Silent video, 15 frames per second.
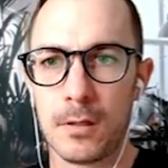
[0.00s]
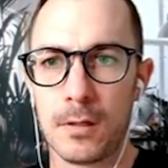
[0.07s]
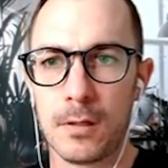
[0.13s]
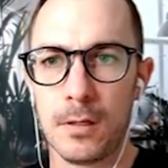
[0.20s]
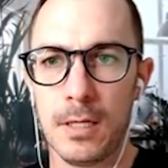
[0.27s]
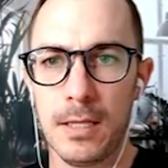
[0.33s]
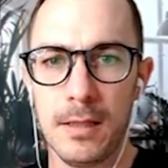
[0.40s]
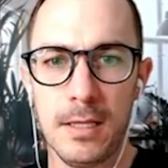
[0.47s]

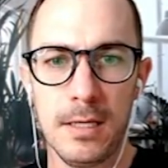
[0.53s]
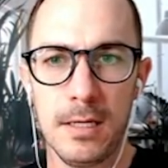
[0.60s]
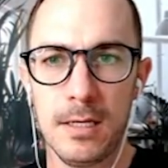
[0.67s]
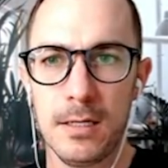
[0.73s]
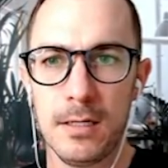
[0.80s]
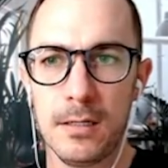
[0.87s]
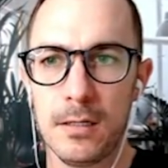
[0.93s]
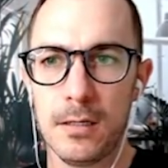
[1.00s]
And
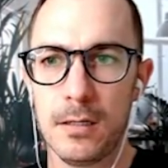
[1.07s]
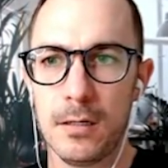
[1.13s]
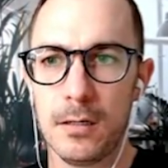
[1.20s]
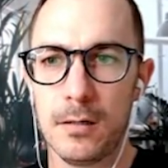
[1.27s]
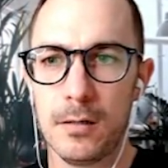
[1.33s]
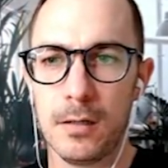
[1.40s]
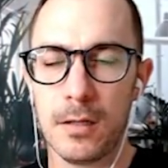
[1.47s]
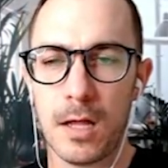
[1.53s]
then
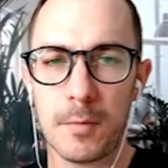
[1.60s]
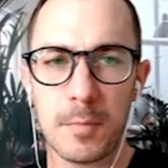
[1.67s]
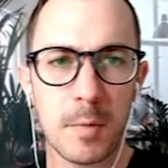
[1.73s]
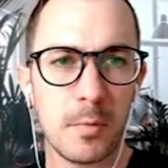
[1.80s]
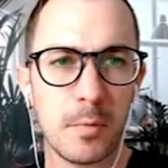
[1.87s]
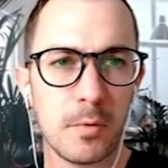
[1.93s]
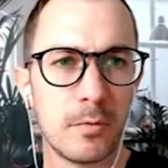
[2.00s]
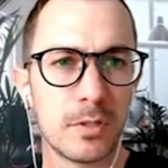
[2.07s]
a lot of people
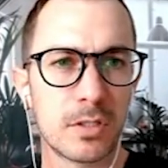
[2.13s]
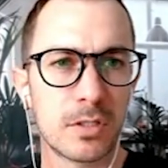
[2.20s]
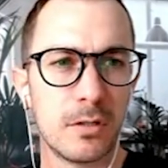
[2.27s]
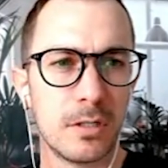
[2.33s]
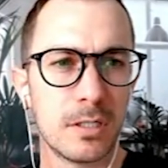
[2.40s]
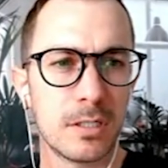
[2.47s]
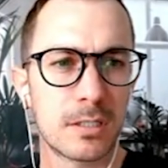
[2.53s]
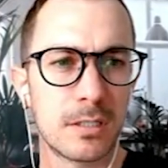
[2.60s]
are always
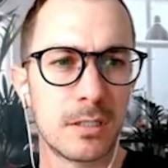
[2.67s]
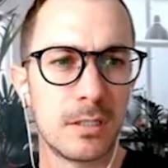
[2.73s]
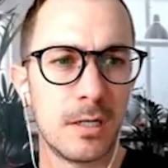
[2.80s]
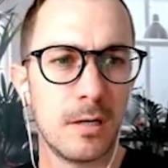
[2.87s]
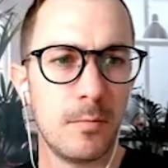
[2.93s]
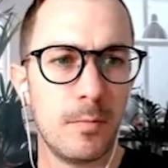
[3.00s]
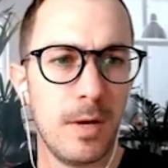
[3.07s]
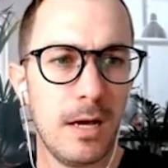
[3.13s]
curious
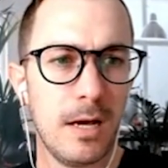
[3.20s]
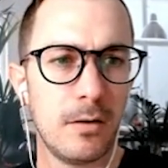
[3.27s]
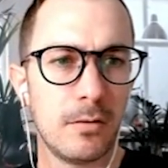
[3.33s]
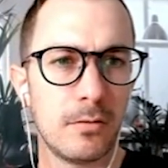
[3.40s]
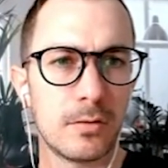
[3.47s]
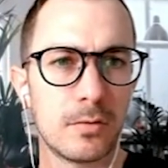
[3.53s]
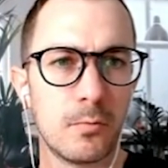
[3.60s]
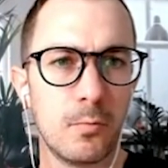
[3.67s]
about,
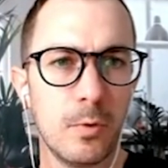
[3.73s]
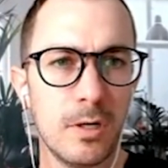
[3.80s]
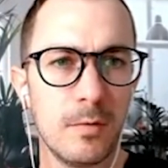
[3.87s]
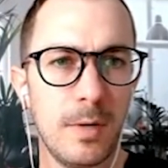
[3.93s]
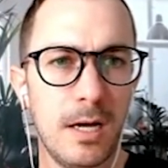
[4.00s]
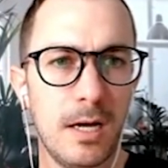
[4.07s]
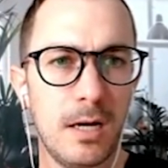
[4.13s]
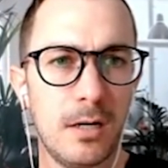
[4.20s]
what
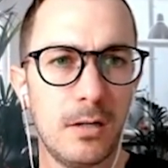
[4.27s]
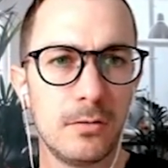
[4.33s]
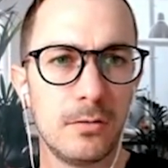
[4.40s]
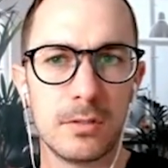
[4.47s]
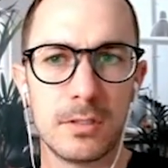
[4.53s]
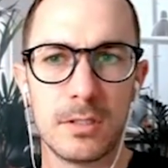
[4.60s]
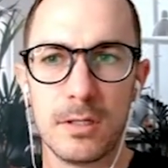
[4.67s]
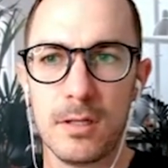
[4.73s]

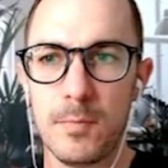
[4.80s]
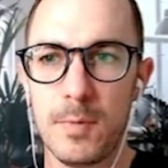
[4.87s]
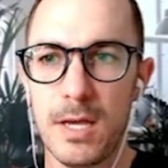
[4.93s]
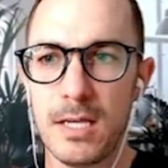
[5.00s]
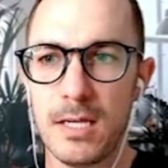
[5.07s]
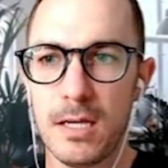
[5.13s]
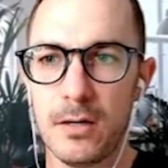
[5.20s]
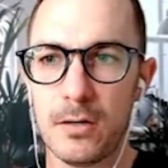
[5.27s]
about the
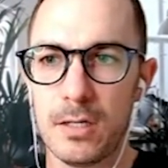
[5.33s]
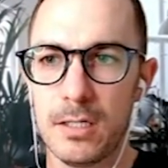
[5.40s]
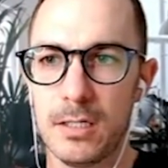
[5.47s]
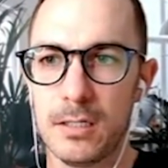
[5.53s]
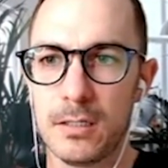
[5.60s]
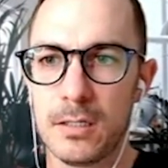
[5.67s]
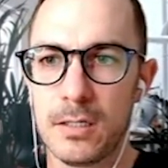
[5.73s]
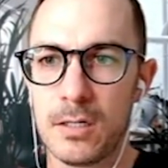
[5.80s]
Bay Area?
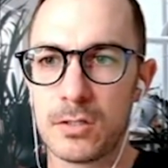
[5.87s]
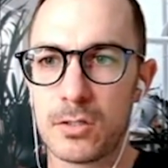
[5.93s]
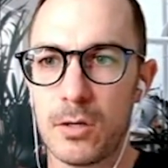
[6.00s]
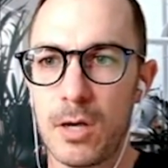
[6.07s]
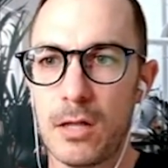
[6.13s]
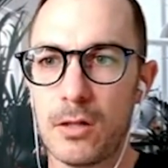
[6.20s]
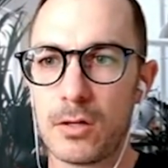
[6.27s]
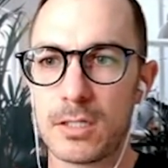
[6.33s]
So
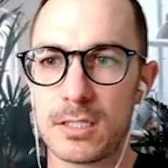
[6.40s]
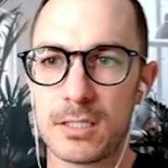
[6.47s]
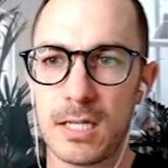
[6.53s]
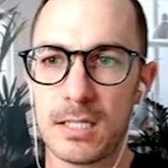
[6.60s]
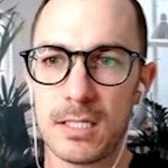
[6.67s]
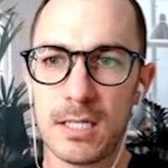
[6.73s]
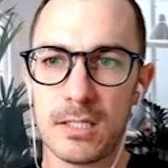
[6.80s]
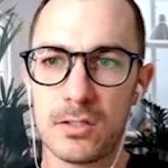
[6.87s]
how long does it take
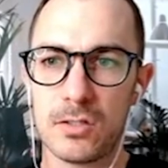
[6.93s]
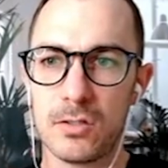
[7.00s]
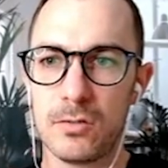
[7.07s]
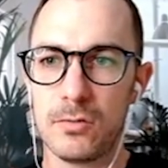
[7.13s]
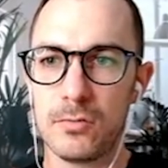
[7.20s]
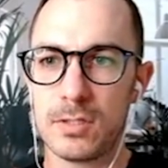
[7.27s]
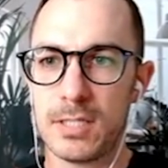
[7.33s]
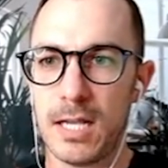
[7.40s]
to get
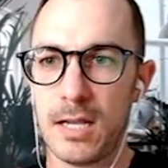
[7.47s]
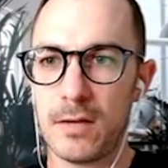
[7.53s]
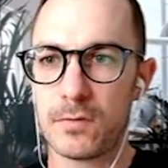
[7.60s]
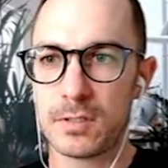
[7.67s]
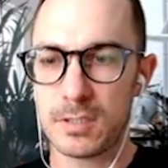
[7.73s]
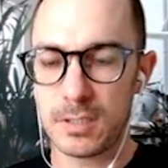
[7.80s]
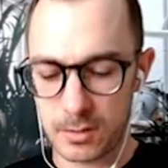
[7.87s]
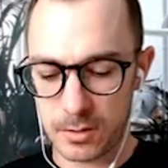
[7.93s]
to San
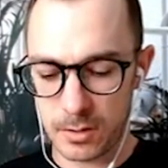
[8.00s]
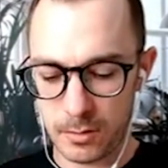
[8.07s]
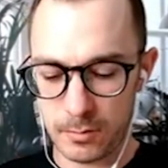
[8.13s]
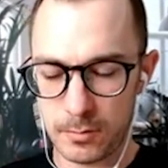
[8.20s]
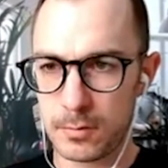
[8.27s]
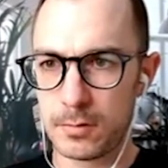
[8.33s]
Francisco?